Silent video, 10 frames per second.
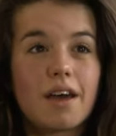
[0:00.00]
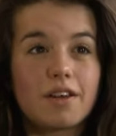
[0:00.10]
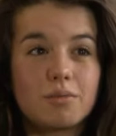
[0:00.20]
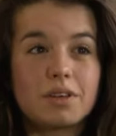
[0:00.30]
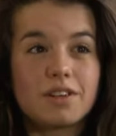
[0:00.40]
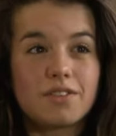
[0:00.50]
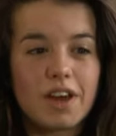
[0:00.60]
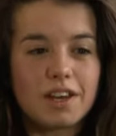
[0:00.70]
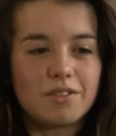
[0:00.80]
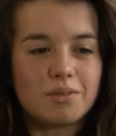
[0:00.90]
I don't mean to
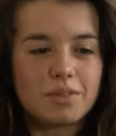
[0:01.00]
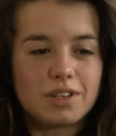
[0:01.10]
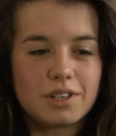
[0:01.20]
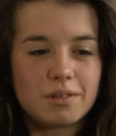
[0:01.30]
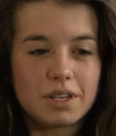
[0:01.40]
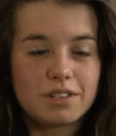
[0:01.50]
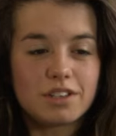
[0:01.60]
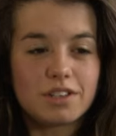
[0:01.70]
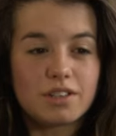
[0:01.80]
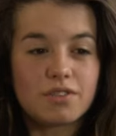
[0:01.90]
offend anyone, but debates
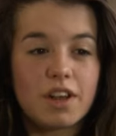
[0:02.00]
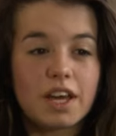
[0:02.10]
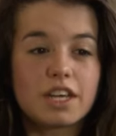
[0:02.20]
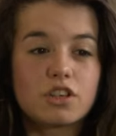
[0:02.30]
such as the flag